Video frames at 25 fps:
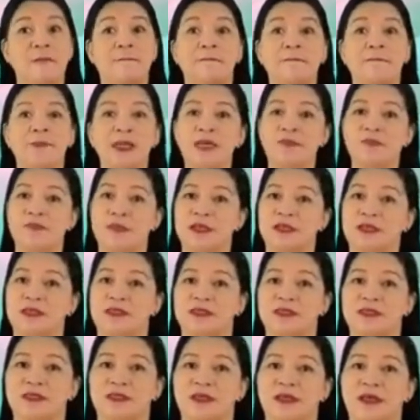
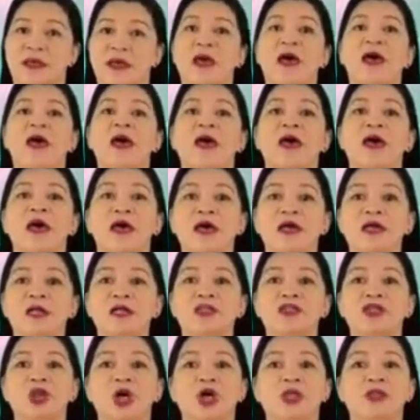Philippines,
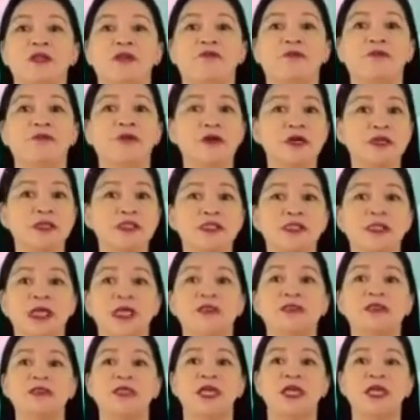held on the fourth
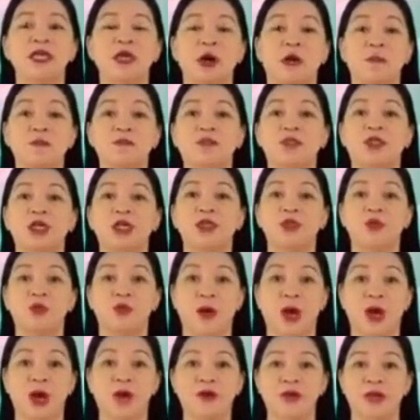Sunday of
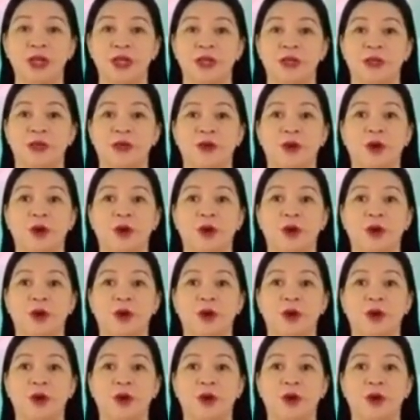January,